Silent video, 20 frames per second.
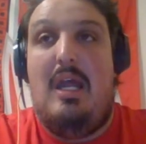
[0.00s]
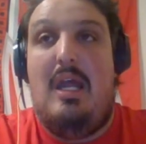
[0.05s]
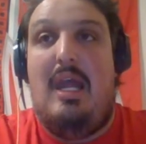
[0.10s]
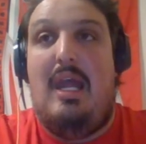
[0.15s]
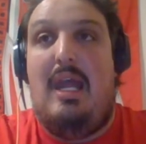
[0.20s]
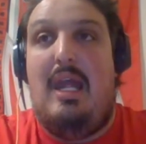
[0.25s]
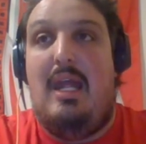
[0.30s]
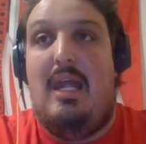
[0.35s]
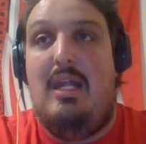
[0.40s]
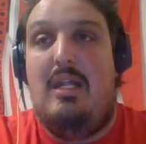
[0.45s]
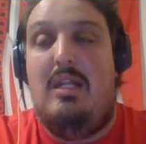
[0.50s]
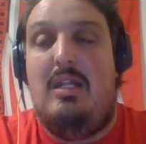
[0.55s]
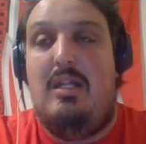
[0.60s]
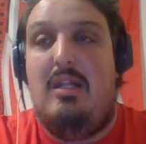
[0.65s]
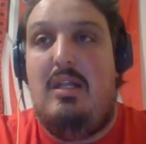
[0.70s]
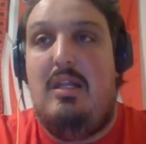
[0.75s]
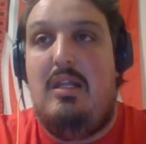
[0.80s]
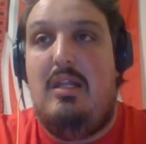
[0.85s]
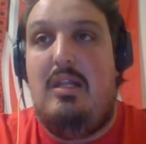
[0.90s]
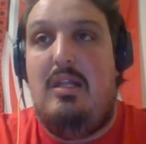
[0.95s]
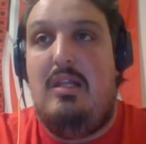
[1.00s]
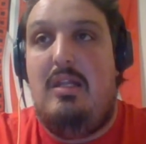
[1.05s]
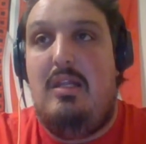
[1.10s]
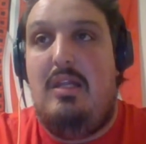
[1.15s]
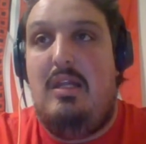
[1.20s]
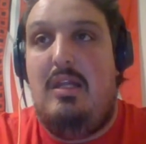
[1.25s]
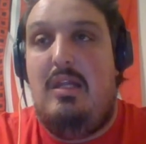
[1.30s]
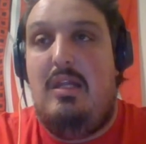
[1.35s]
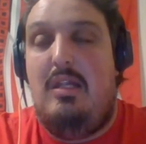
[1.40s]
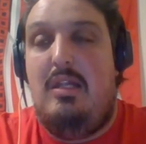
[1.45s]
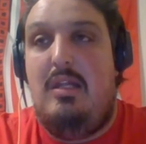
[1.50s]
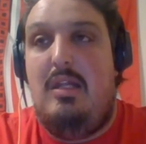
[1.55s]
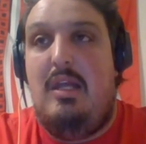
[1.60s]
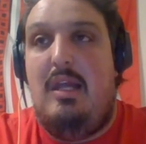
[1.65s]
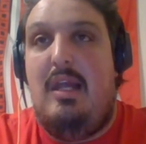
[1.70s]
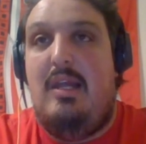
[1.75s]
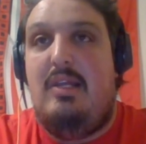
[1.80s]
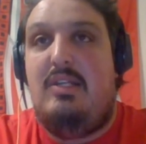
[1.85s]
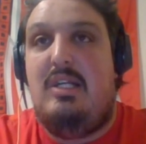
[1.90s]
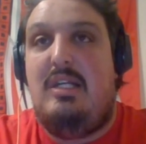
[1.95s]
And
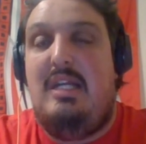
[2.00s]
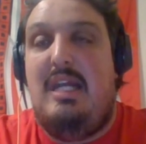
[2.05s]
it's a